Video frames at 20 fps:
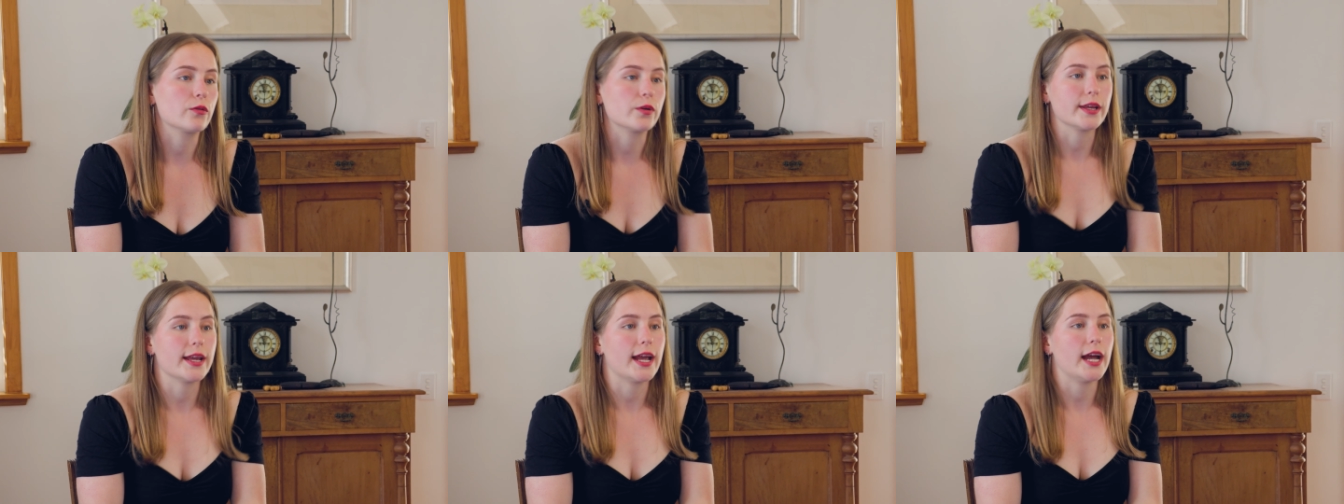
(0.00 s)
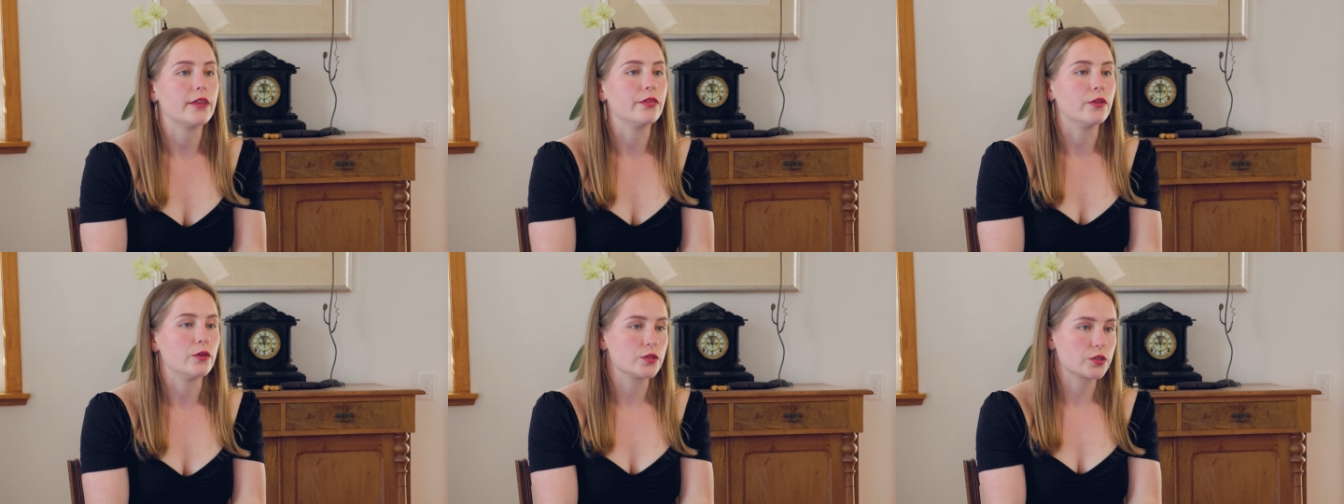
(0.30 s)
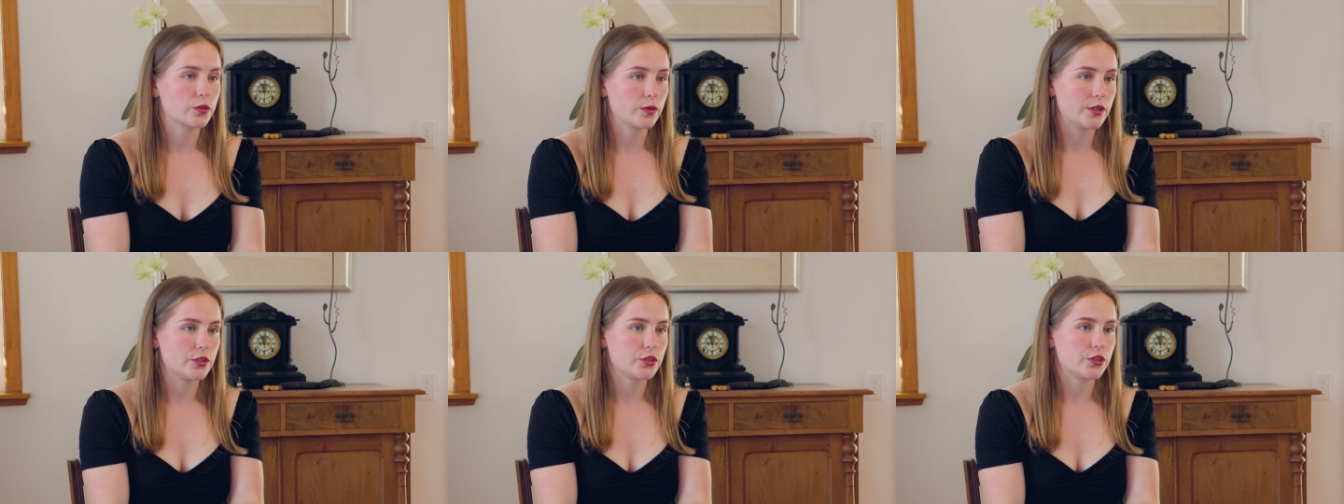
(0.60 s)
I already had
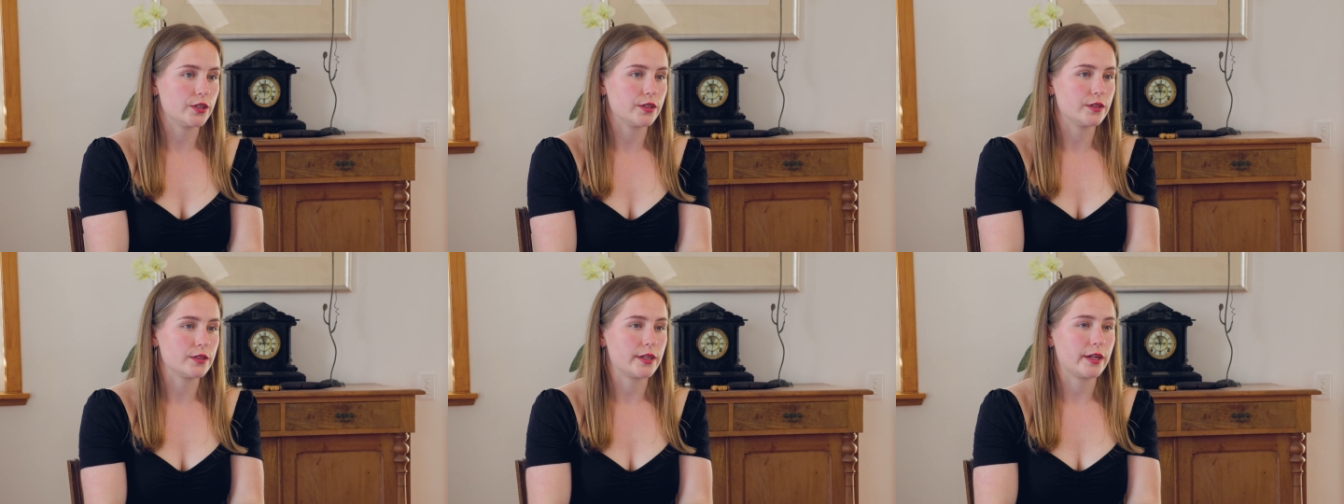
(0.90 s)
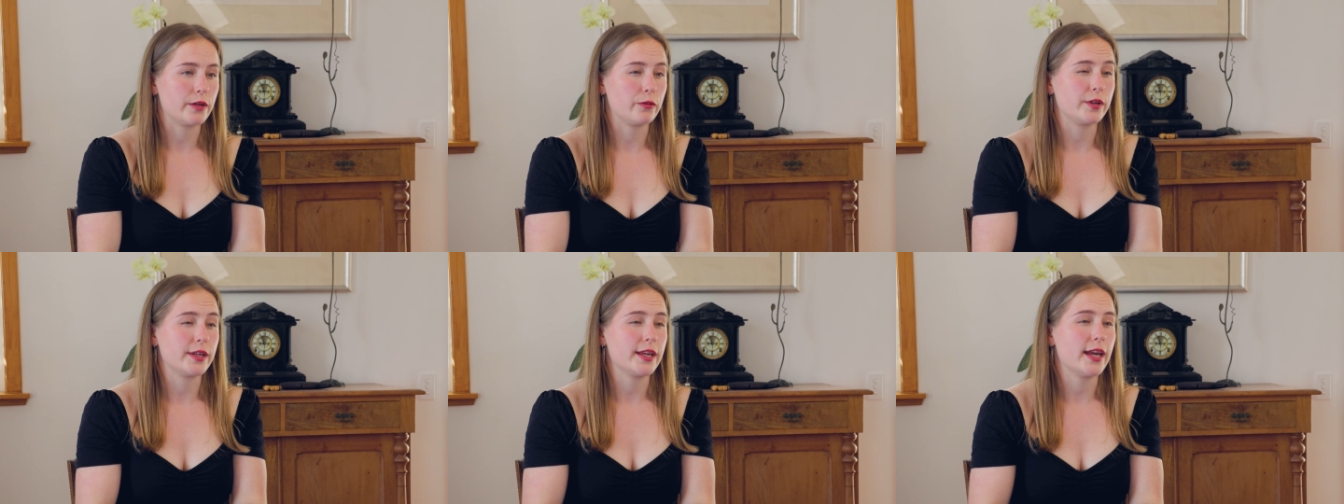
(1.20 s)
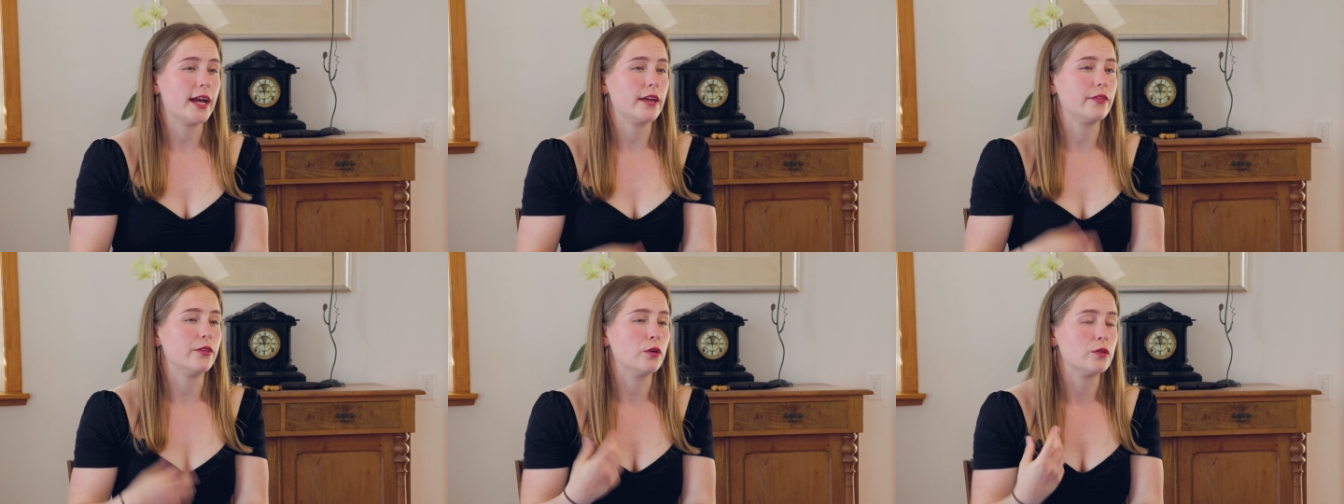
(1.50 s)
those questions and I already
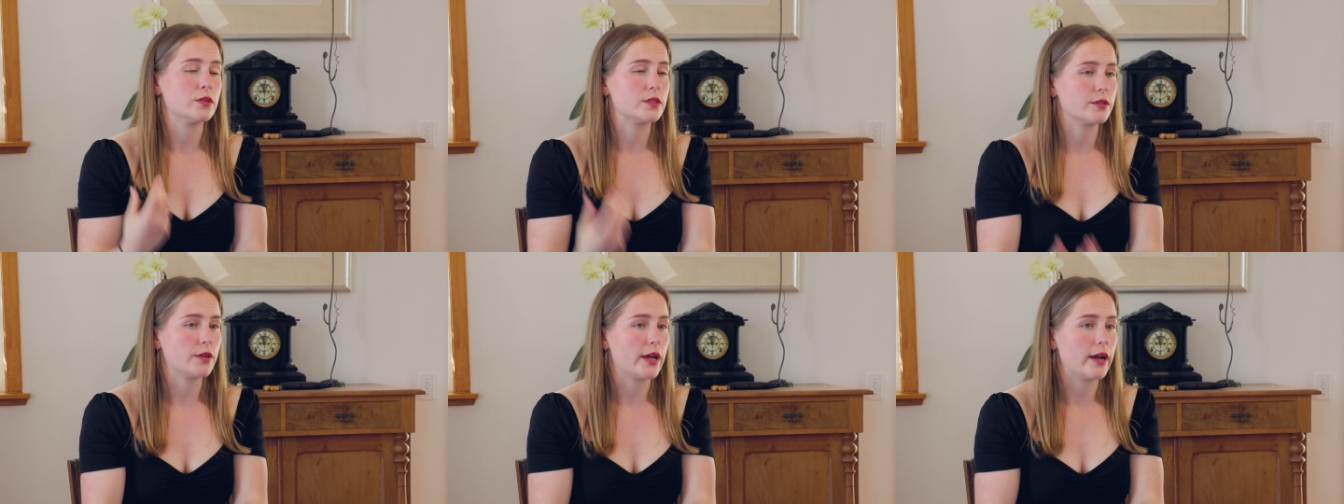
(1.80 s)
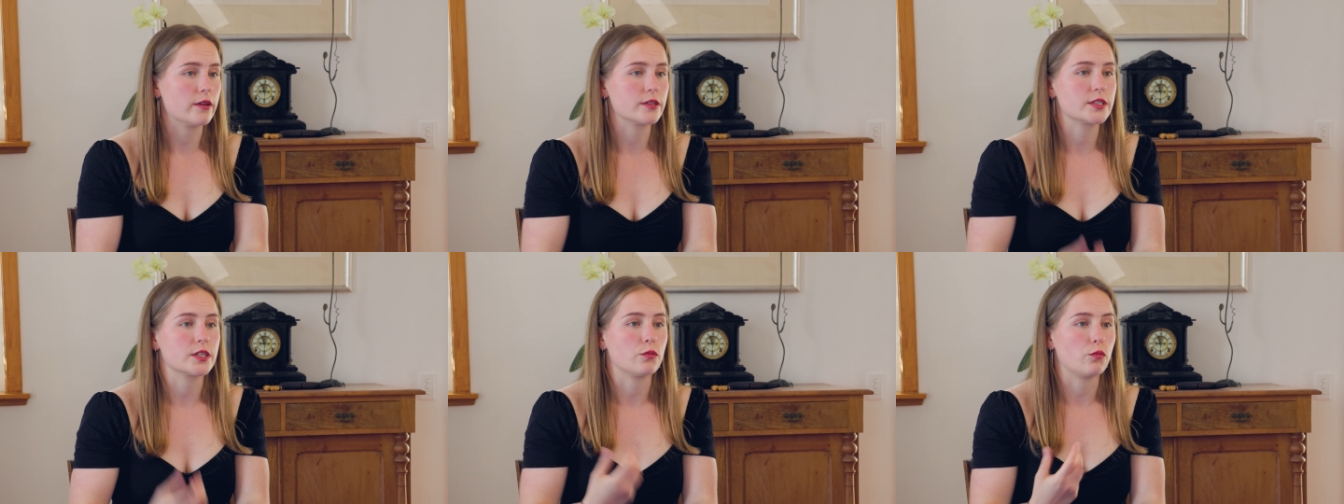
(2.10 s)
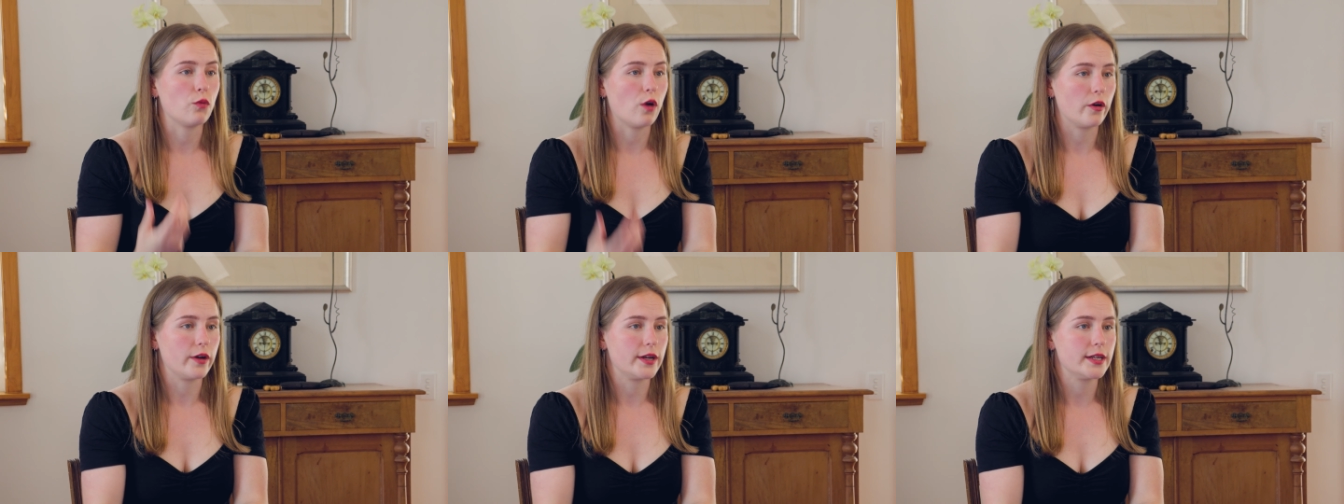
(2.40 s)
had those doubts
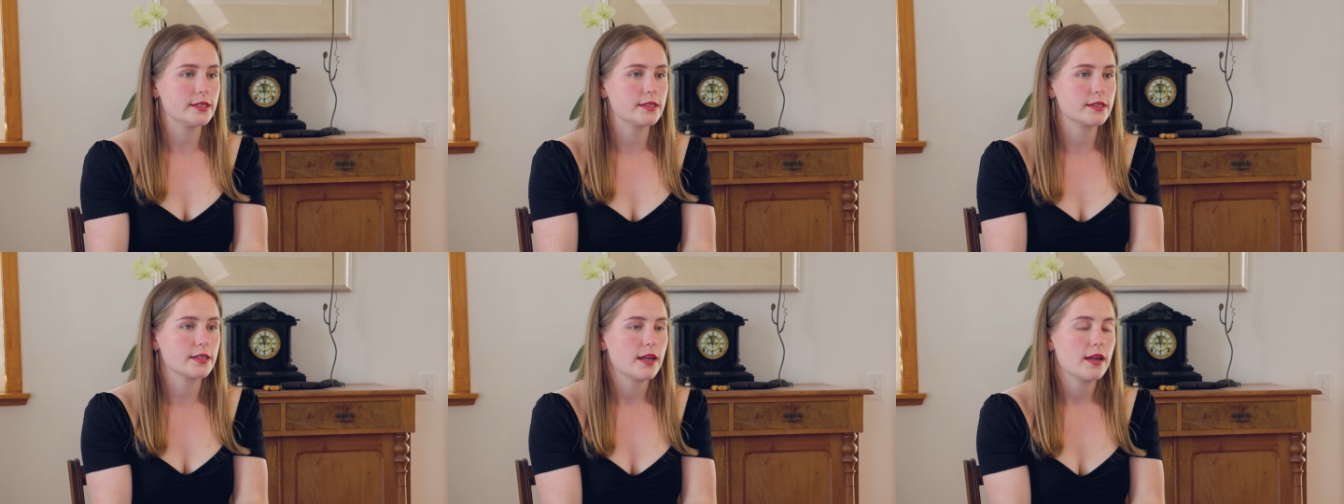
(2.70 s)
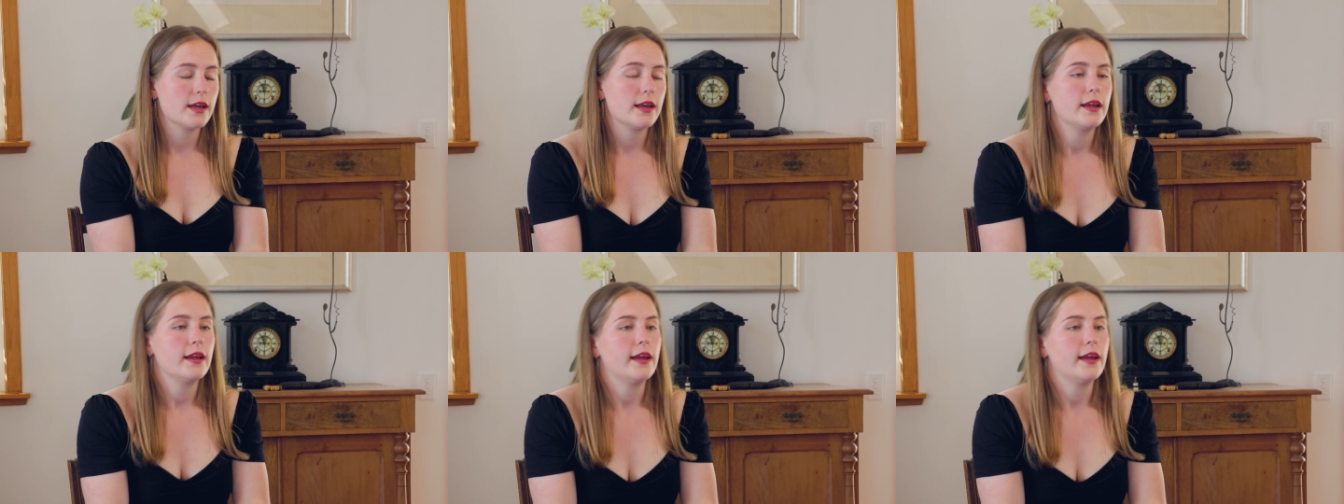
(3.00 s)
and worries.